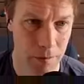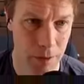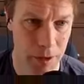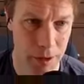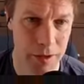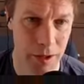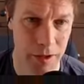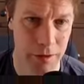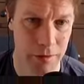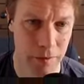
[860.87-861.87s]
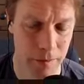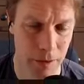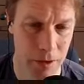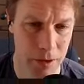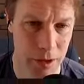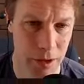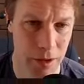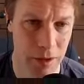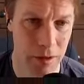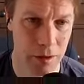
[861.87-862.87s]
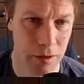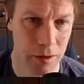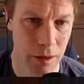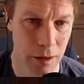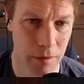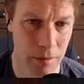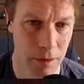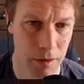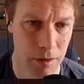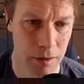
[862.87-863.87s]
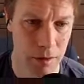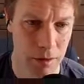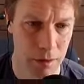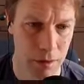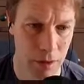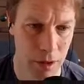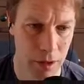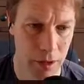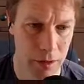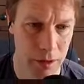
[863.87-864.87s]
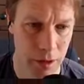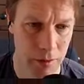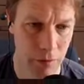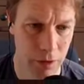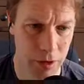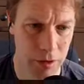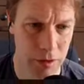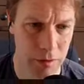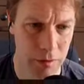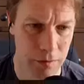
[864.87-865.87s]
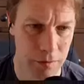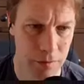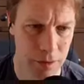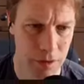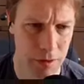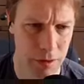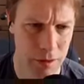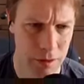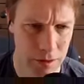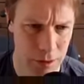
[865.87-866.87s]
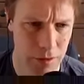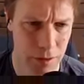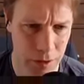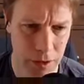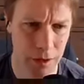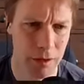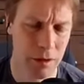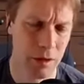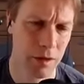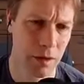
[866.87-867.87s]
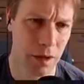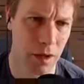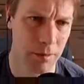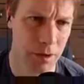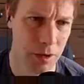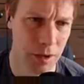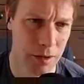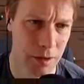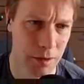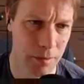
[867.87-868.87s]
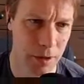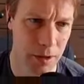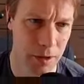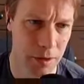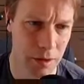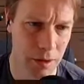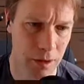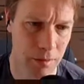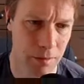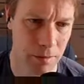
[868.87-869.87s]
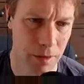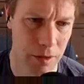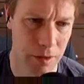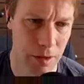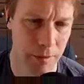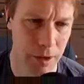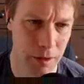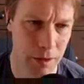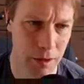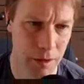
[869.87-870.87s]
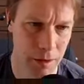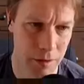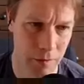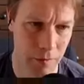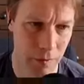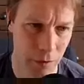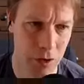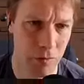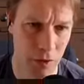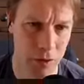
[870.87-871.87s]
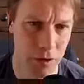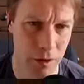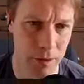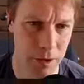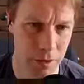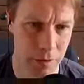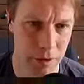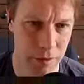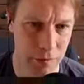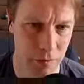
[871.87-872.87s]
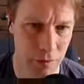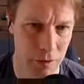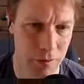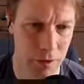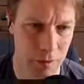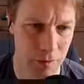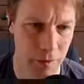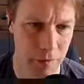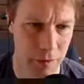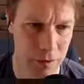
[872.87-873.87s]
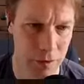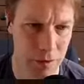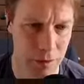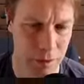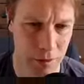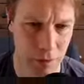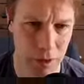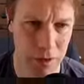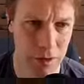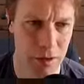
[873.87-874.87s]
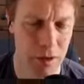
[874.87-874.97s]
in this case, we're passing in a din write, as I showed you here. So that is going to be, it's going to be, there's a version of log is going to be generated for a mutable reference to a din write.